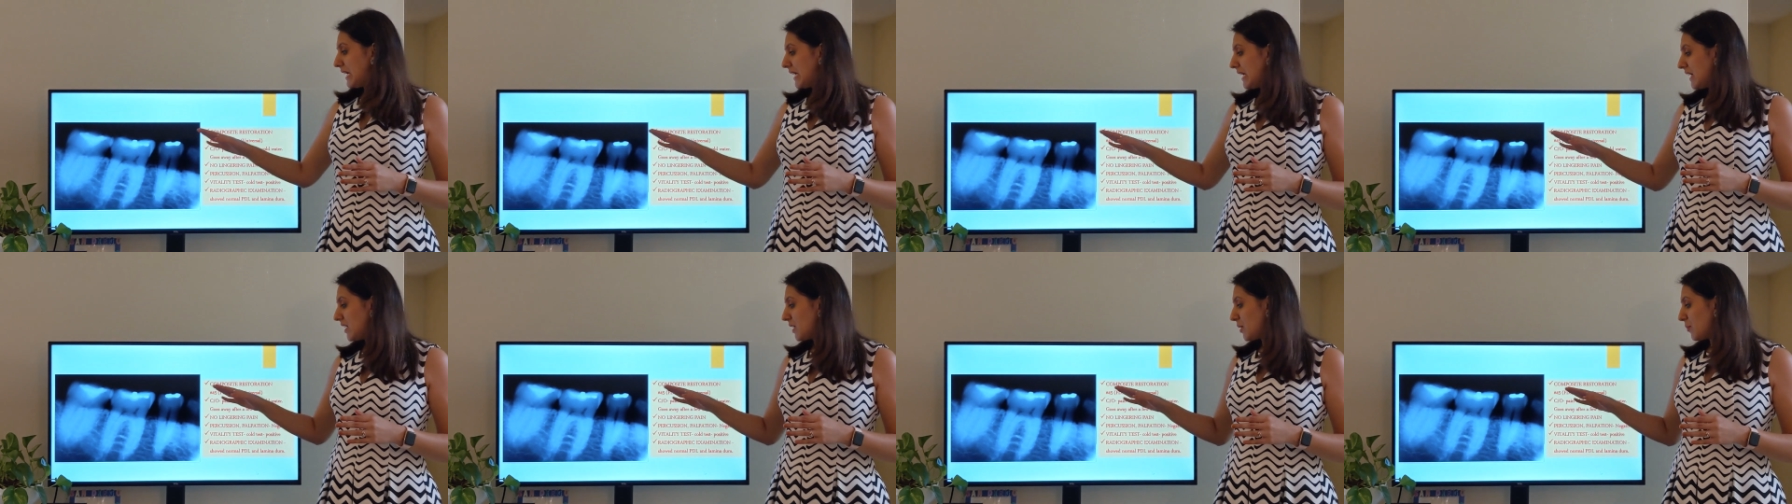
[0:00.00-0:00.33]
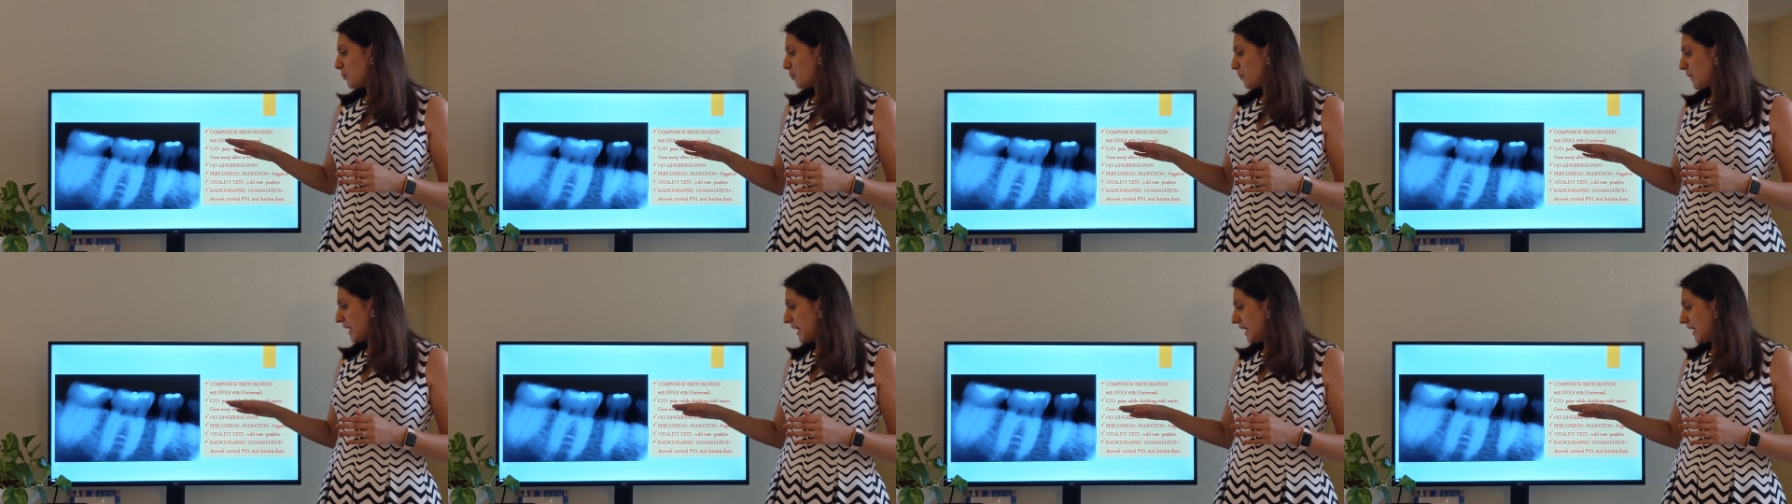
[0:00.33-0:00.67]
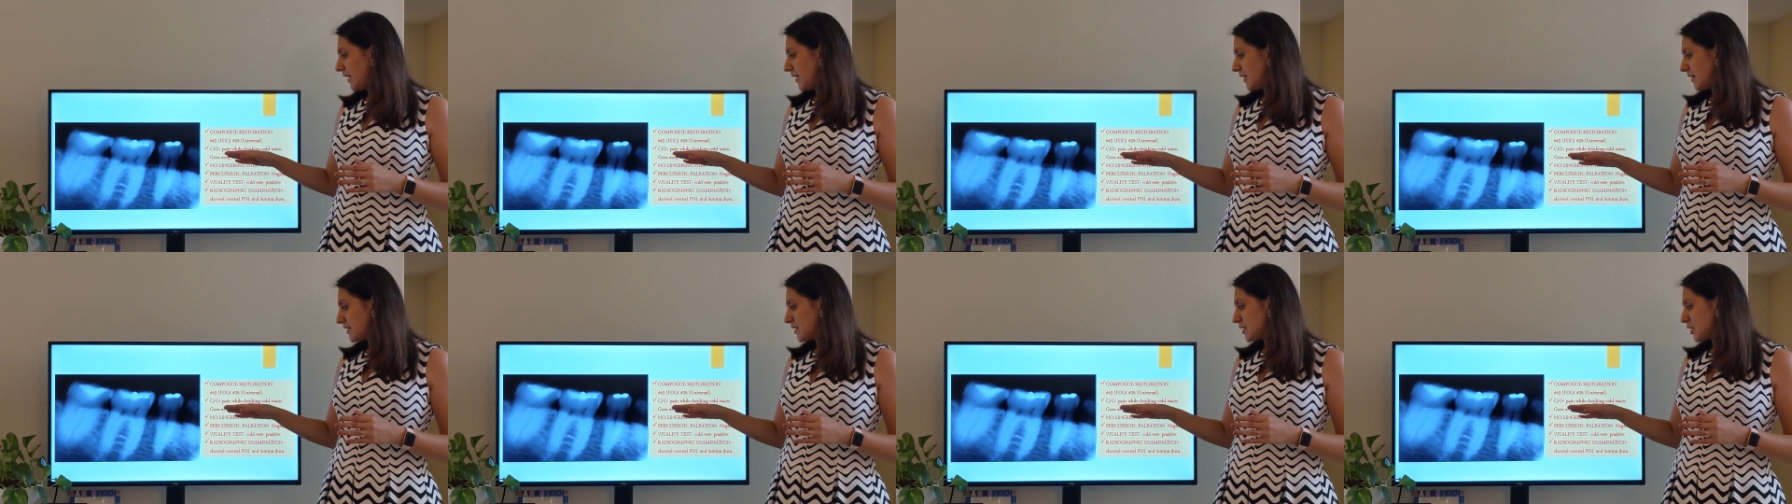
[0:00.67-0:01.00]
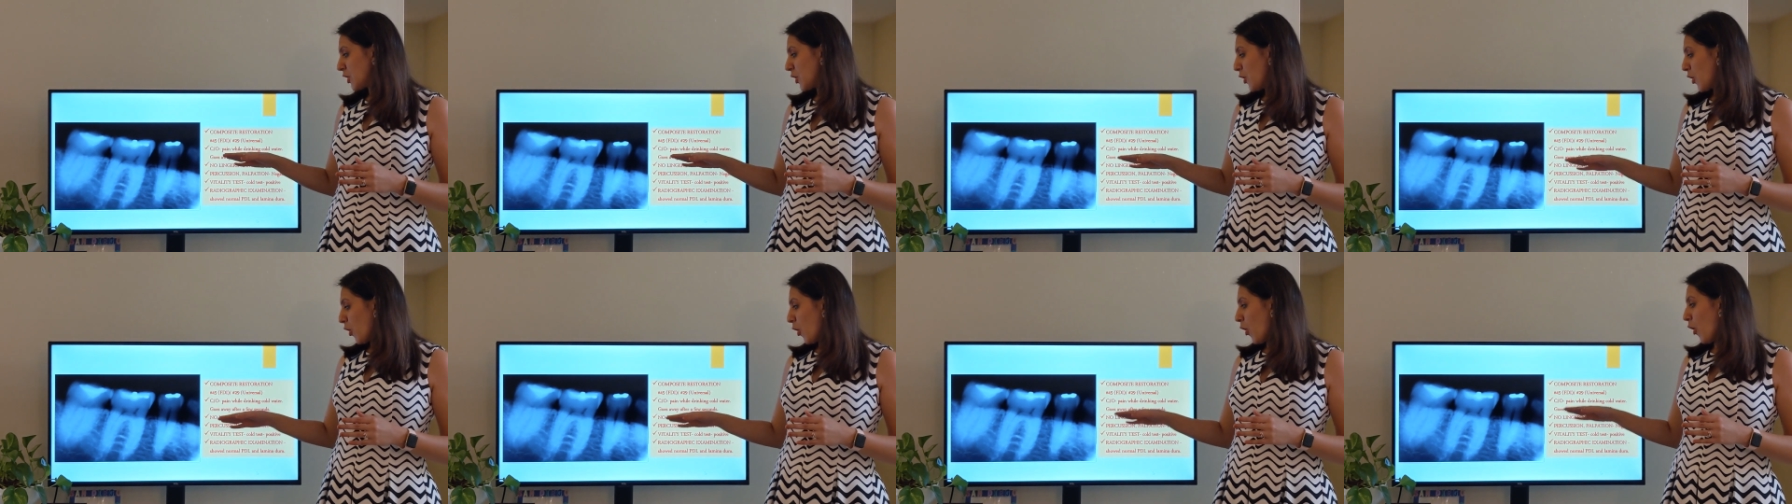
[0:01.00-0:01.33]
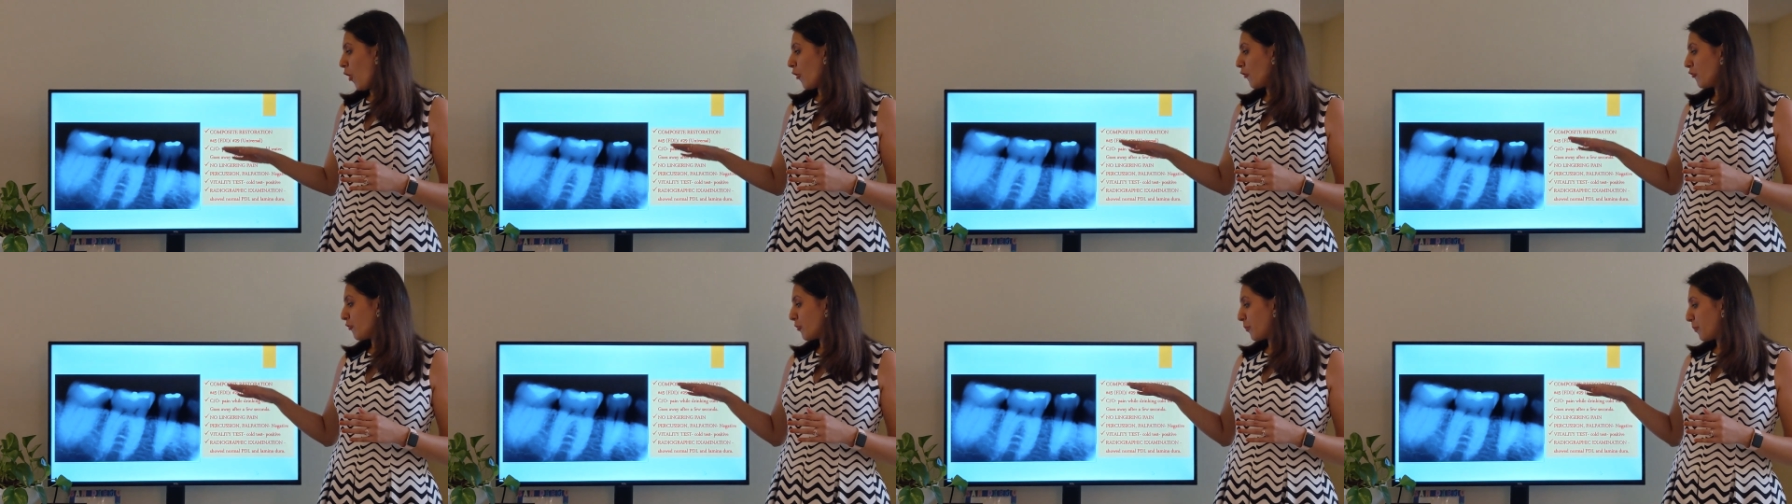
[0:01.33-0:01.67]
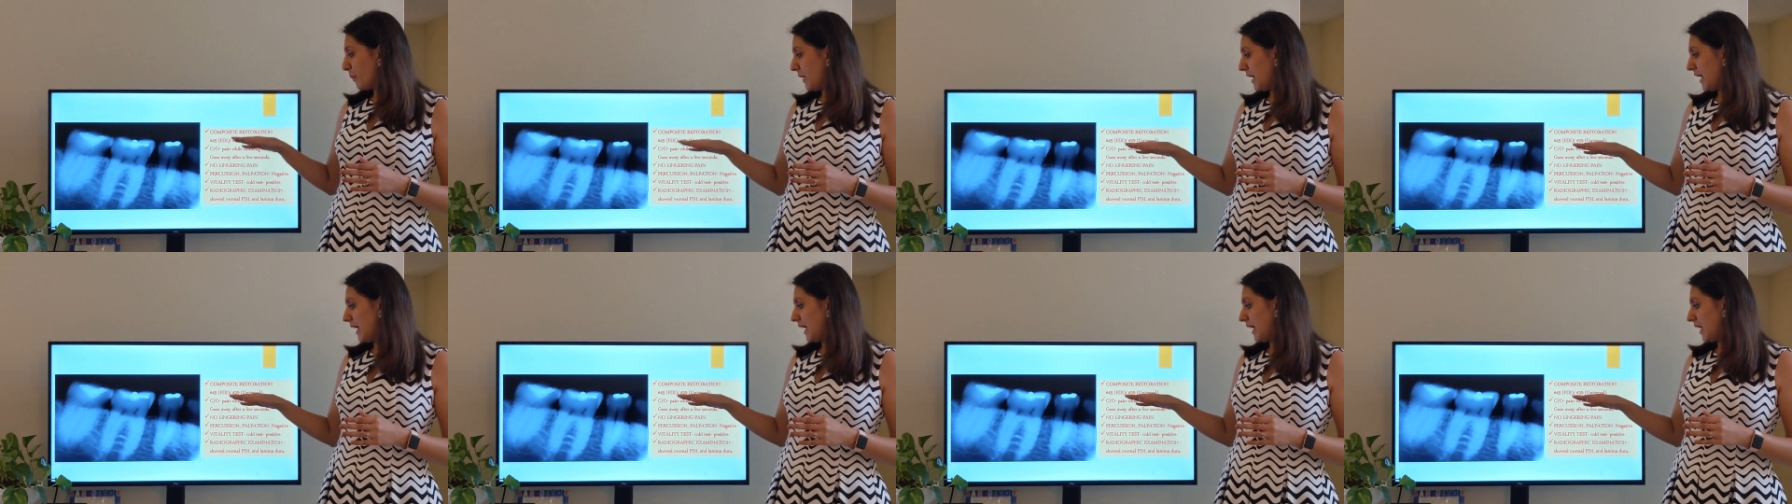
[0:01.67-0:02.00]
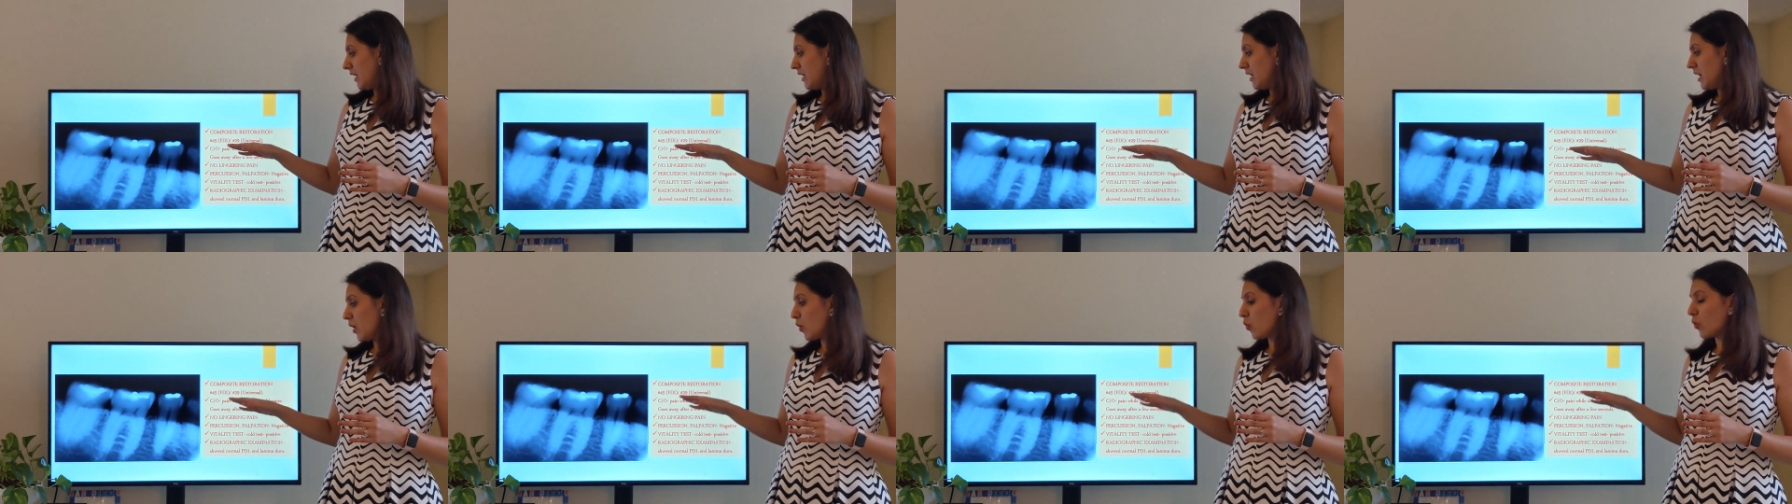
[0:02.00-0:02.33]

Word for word: He complains of pain